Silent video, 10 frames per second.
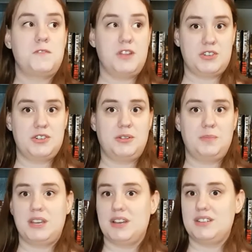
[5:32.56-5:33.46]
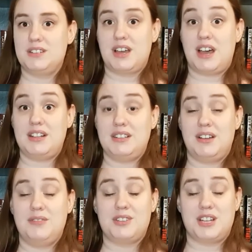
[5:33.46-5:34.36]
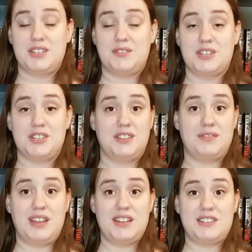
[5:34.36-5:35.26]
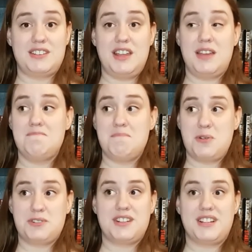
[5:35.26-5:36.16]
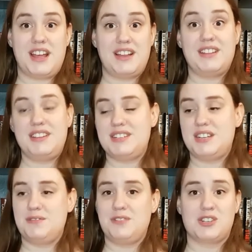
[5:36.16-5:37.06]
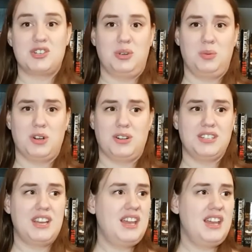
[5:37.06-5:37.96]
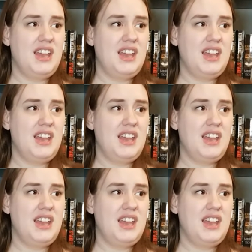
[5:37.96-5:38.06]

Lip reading: Fictional, because I love science fiction and fantasy, and most of that is in a fictional world.